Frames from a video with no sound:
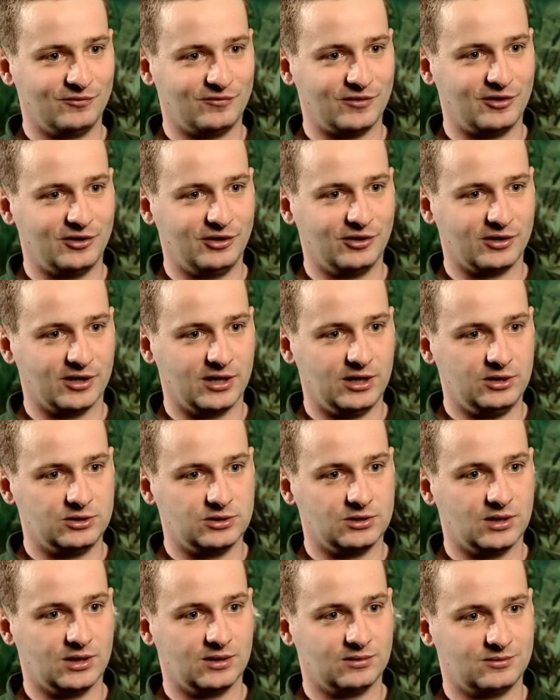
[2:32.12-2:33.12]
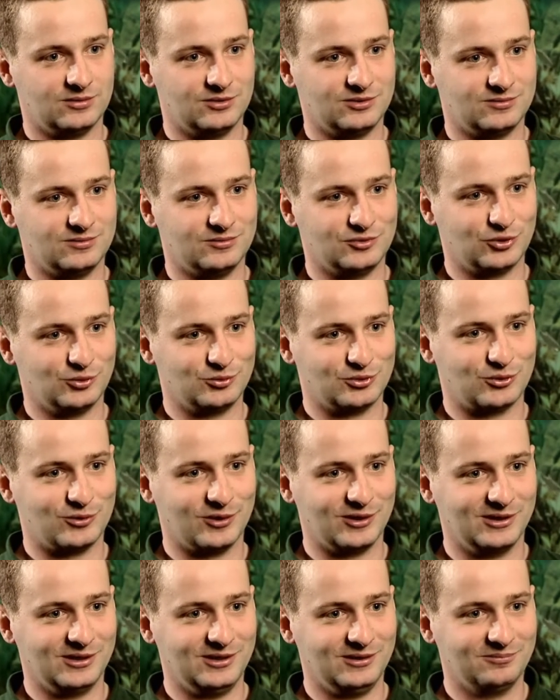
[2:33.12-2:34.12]
a very young age, and that is
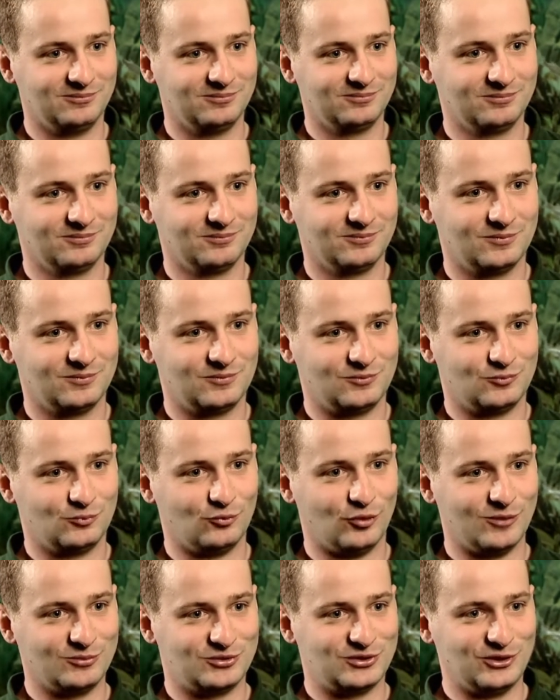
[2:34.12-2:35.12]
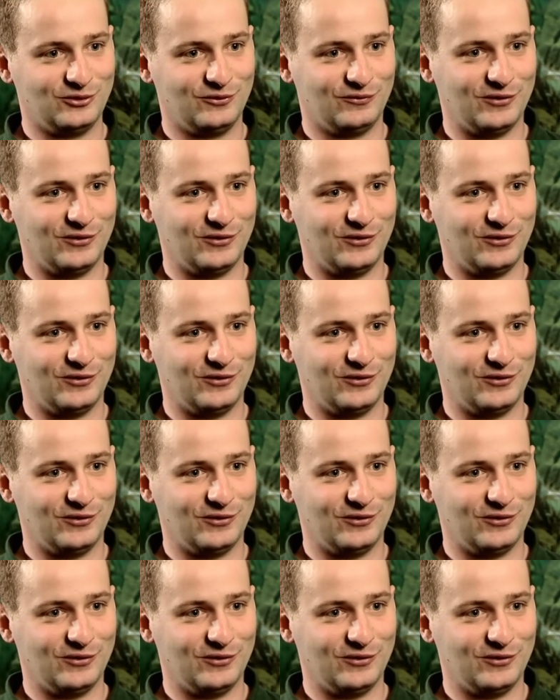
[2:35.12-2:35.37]
subsequently what I'm still